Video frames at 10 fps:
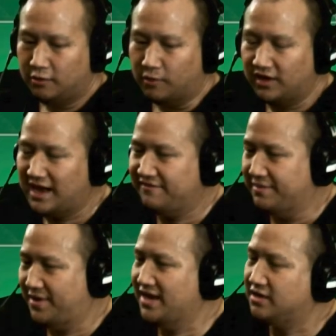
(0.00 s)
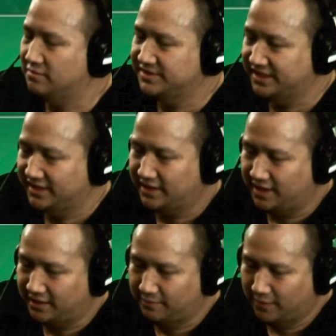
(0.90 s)
Where Live at the Bike comes in,
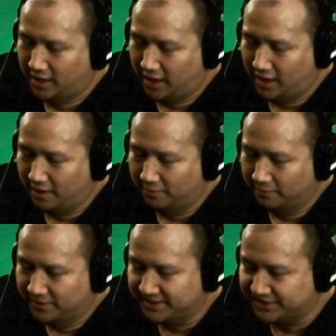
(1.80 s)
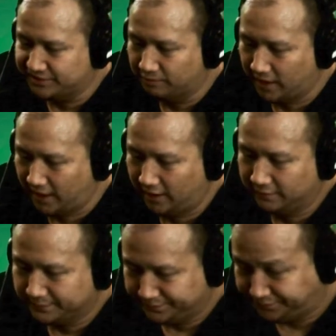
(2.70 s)
and this is where
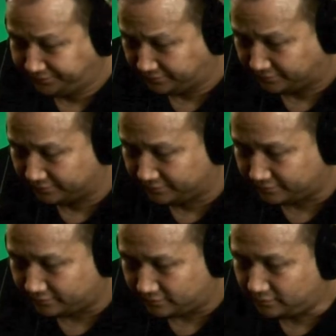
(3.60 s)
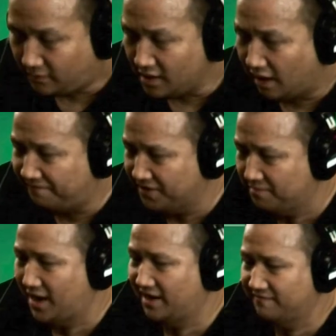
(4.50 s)
I feel
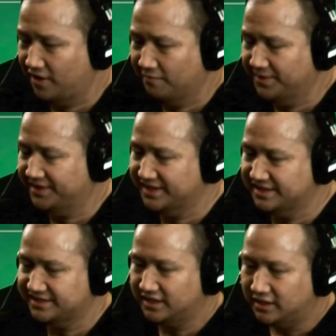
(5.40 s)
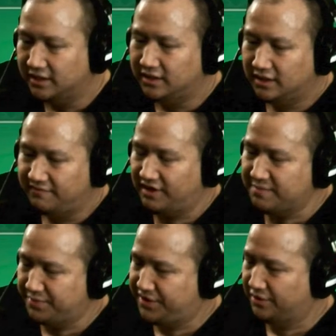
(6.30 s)
my involvement is very
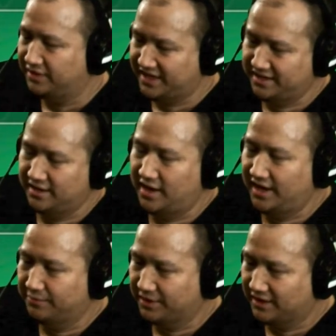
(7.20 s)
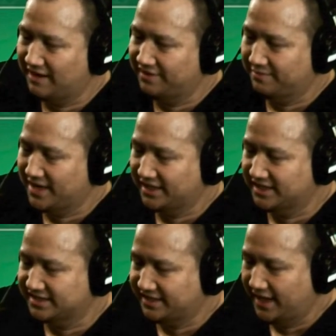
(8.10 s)
purely in line with Live at the Bike,
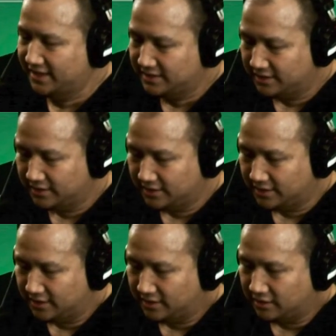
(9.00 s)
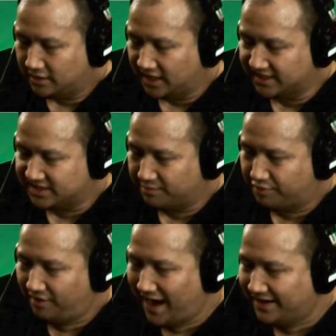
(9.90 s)
is that it's
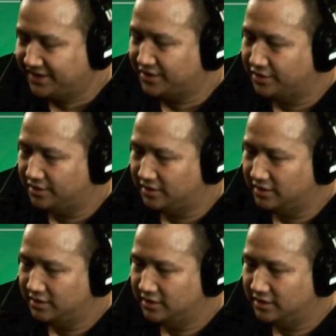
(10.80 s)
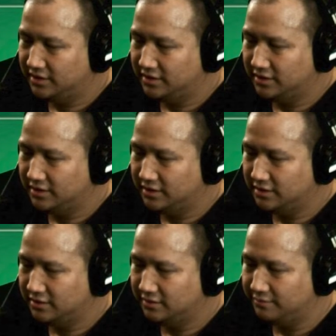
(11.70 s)
practical
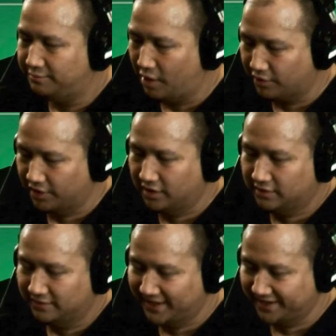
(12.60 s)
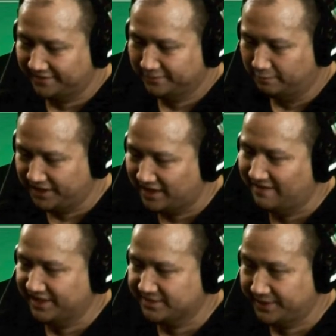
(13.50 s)
poker. like real
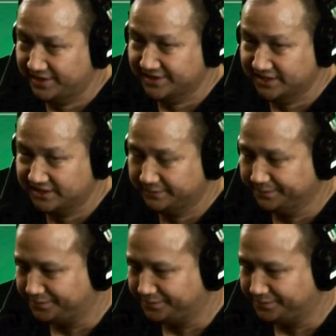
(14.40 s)
life experiences.